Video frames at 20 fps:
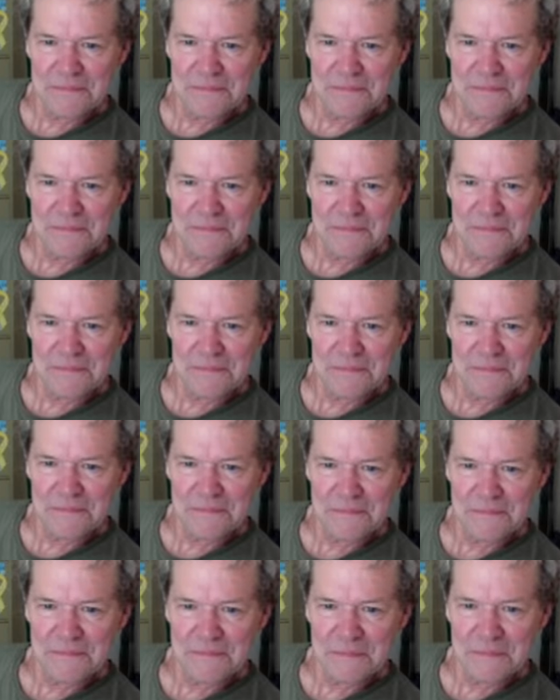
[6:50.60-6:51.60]

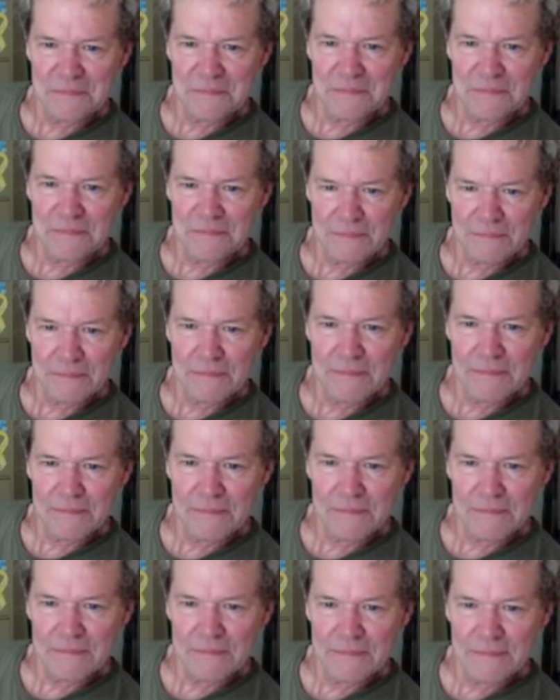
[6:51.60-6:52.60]

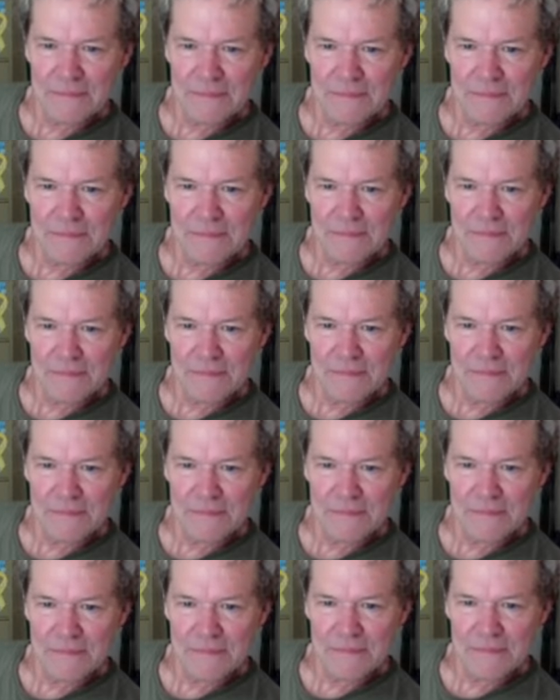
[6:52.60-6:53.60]

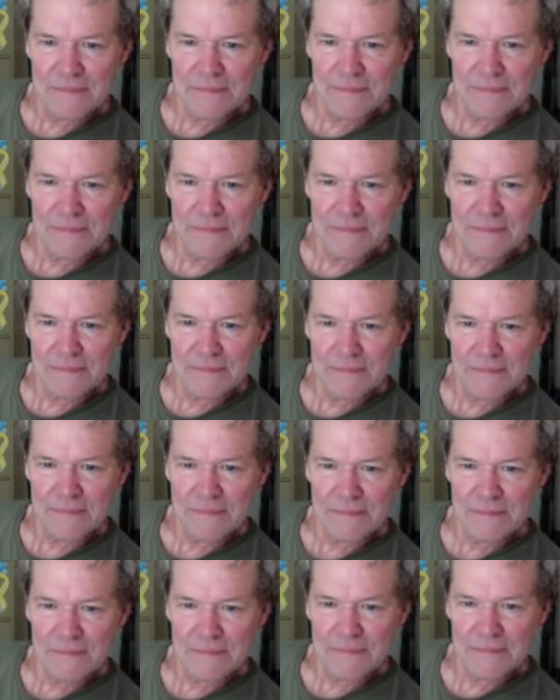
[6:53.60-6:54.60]

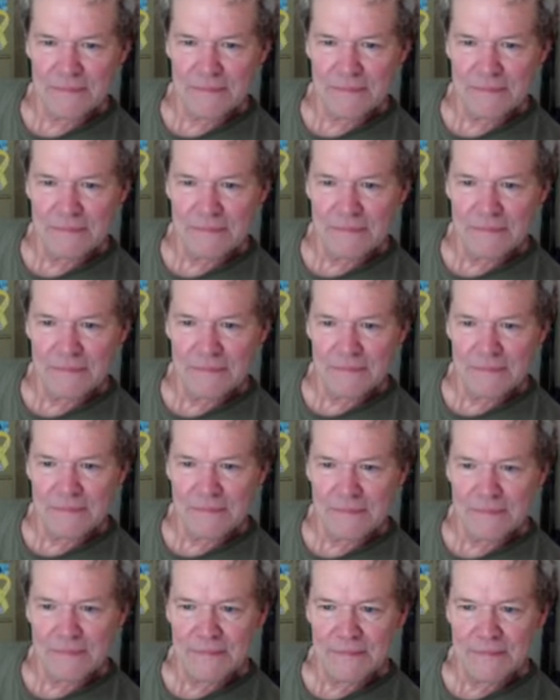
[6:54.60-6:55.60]

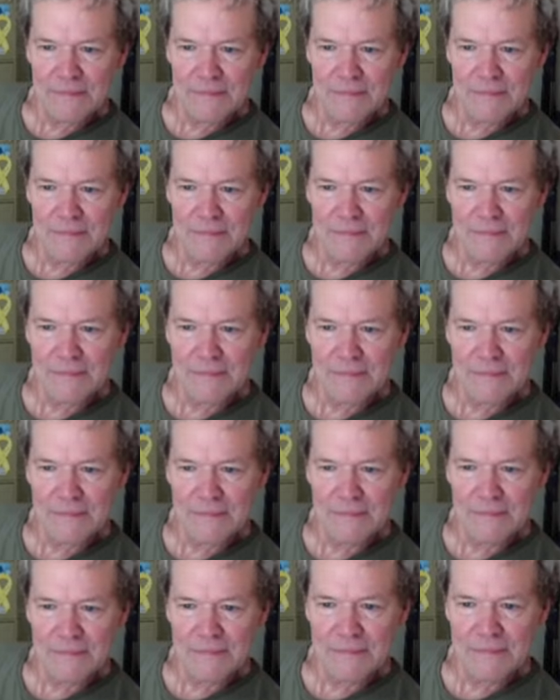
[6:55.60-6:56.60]

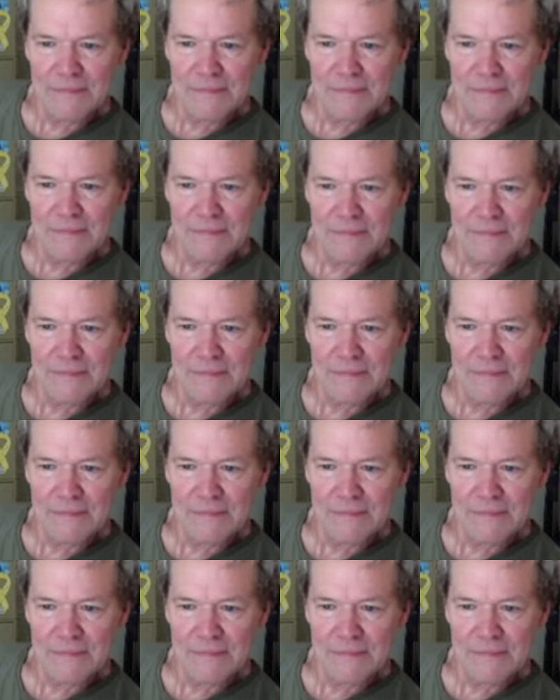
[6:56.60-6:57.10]
[no speech]